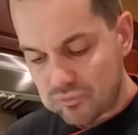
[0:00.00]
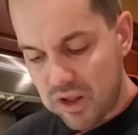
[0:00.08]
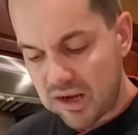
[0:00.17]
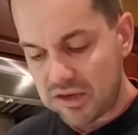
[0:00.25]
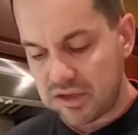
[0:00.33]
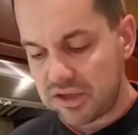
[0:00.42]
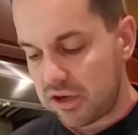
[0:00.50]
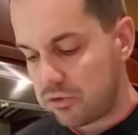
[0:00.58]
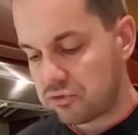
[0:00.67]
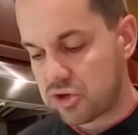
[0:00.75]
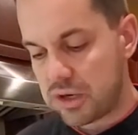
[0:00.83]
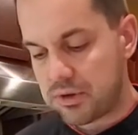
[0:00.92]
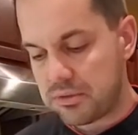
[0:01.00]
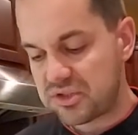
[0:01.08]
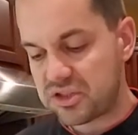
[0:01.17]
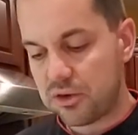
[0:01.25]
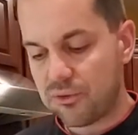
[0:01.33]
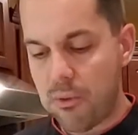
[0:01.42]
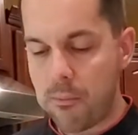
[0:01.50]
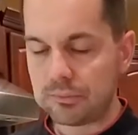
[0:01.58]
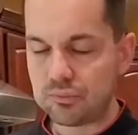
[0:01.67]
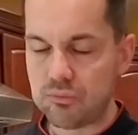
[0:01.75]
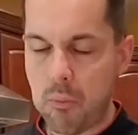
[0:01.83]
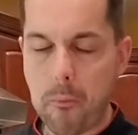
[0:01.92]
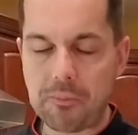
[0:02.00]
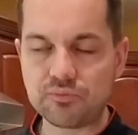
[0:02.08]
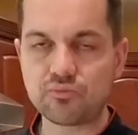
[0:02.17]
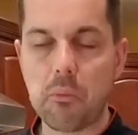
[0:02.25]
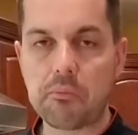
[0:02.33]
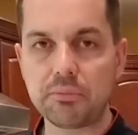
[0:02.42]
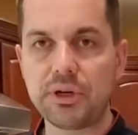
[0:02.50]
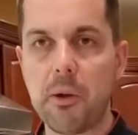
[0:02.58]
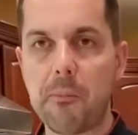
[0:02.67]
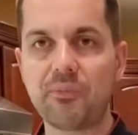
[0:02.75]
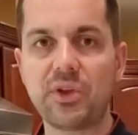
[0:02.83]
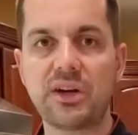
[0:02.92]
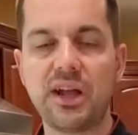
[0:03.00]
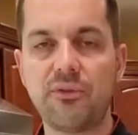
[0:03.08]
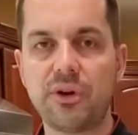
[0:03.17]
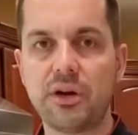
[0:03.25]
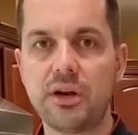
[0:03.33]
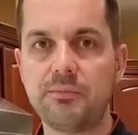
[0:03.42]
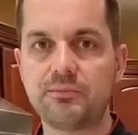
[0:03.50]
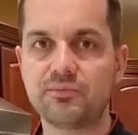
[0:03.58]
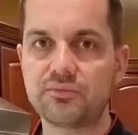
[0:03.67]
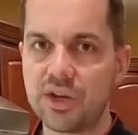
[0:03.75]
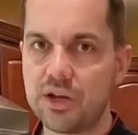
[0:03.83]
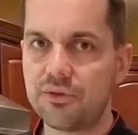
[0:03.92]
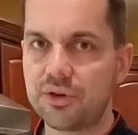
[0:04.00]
I can eat the whole tray by myself. But they're not very healthy